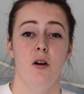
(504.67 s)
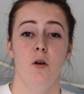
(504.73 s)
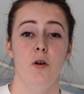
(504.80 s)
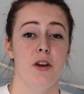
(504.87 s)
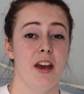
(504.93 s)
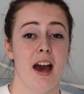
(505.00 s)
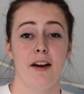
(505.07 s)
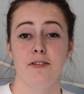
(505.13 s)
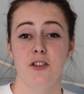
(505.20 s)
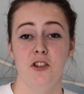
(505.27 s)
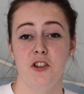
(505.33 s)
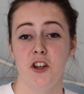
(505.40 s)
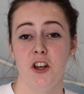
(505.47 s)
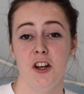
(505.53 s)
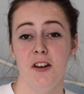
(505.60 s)
All you have to
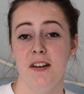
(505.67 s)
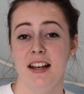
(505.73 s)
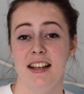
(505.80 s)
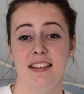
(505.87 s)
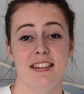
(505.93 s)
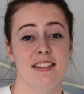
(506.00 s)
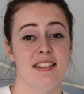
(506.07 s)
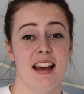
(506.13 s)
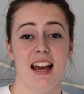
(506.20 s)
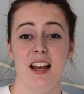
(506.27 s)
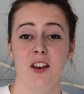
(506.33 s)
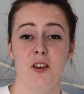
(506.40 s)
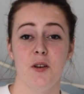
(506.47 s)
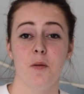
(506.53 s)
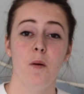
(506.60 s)
do is
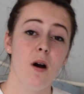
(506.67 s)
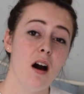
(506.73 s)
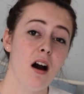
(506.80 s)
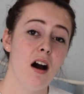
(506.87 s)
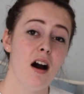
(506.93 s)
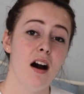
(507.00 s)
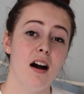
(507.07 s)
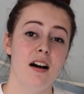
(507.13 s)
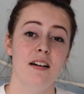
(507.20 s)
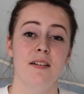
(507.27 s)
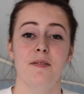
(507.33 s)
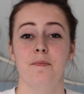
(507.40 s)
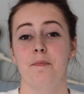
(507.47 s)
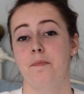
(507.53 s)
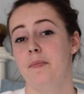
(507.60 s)
say who you are,
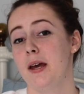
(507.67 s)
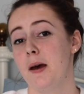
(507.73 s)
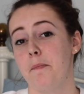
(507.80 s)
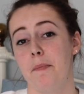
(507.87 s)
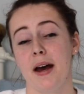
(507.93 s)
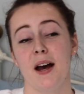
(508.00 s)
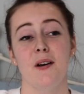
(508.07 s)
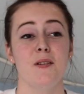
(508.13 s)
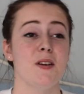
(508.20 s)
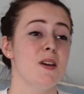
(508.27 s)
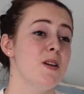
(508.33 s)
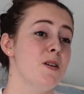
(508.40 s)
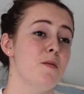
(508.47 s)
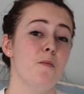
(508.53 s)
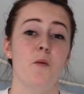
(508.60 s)
a bit about
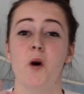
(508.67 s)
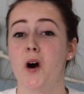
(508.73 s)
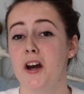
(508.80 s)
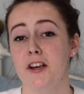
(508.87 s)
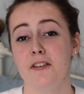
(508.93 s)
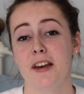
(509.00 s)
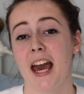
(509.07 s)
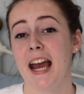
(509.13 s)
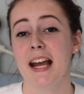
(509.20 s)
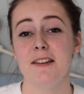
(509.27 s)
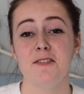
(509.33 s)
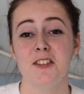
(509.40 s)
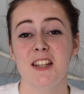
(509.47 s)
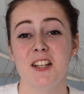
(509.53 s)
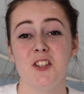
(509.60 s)
you, why you
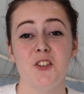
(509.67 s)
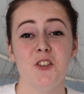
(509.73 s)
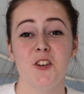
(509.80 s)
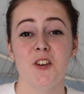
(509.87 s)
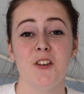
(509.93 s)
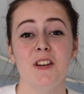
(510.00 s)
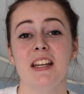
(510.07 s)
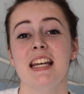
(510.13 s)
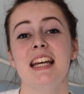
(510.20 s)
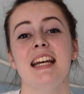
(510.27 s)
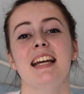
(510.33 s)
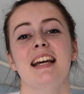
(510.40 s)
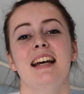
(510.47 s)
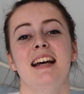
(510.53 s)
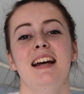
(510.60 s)
came to this
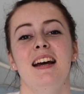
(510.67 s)
uni,